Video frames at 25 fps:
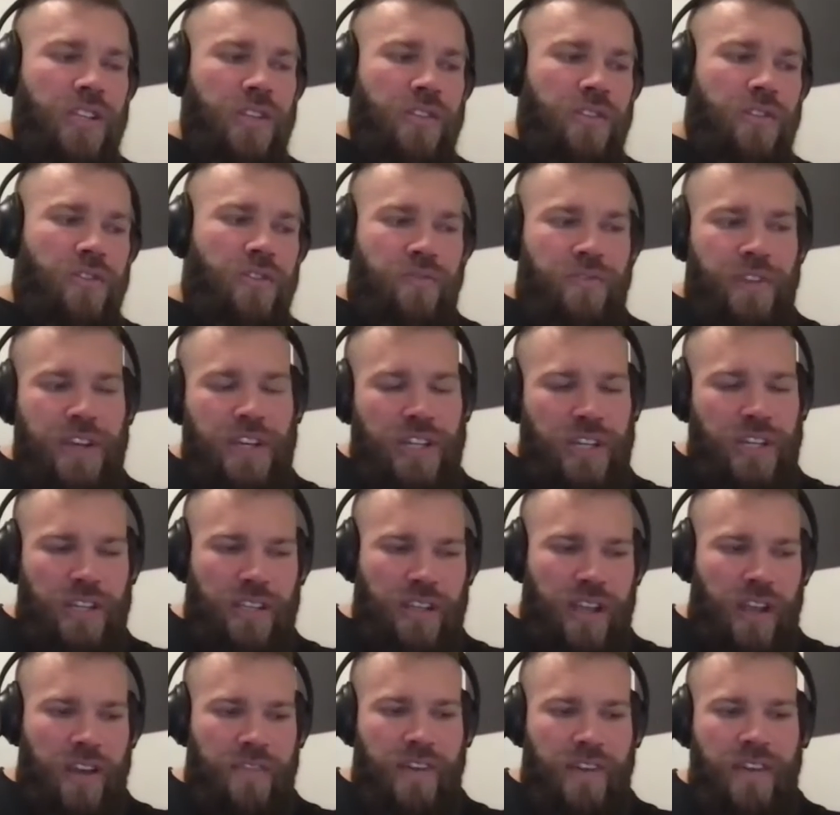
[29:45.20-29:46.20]
vision is
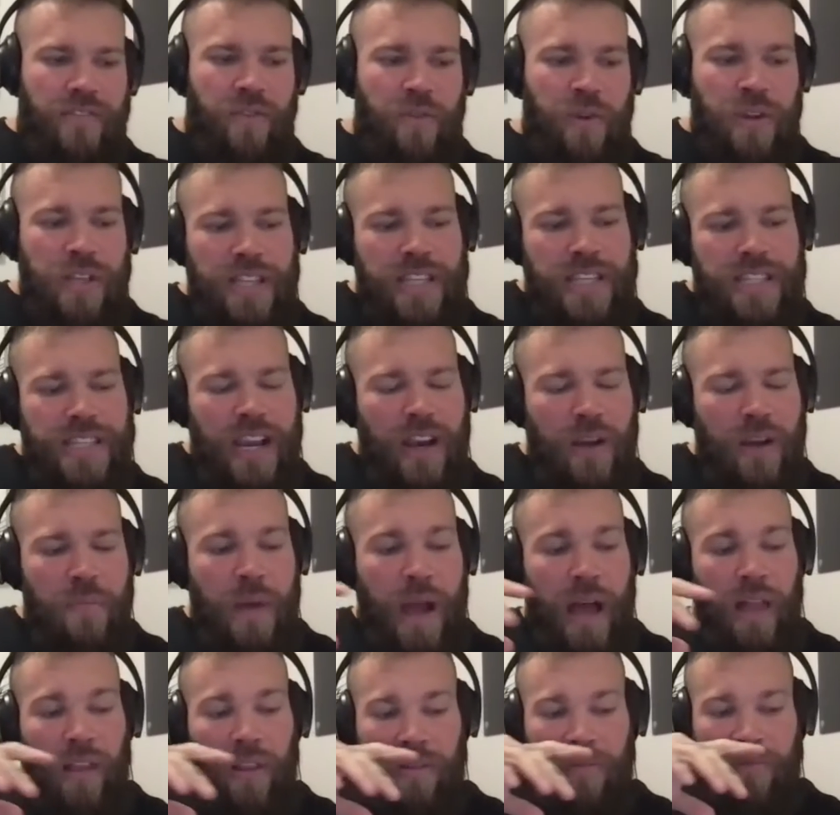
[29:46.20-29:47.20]
kind of everywhere. The
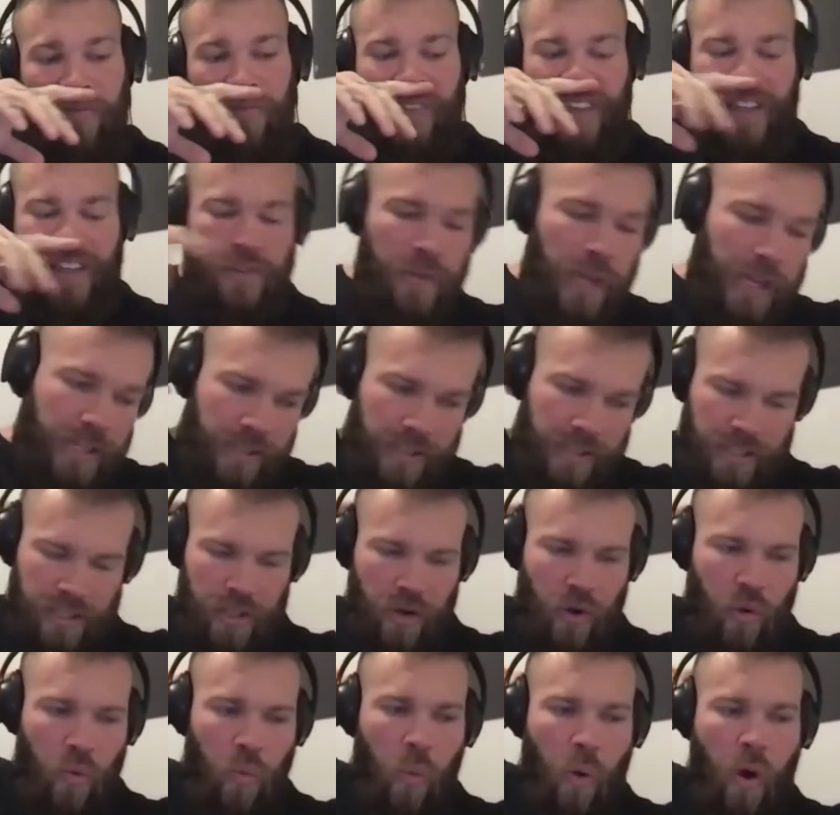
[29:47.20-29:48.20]
cerebellum is like this
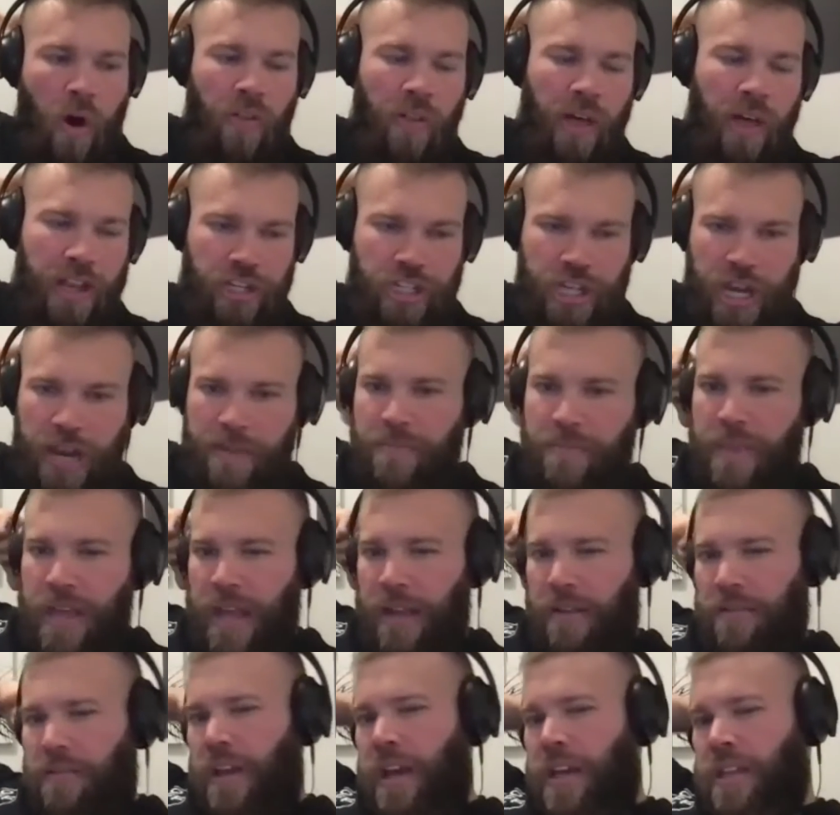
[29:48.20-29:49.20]
little walnut-shaped thing